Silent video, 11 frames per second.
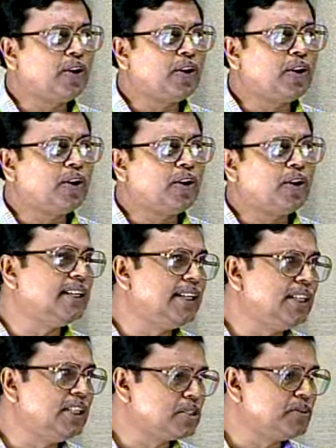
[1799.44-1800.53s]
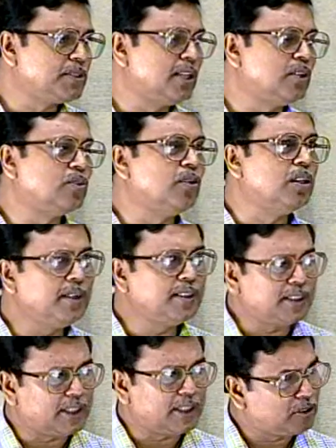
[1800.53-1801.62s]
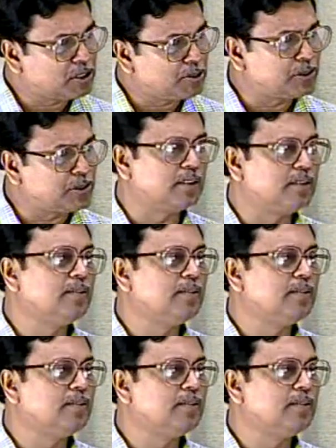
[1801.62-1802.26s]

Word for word: the redistribution to limit the redistribution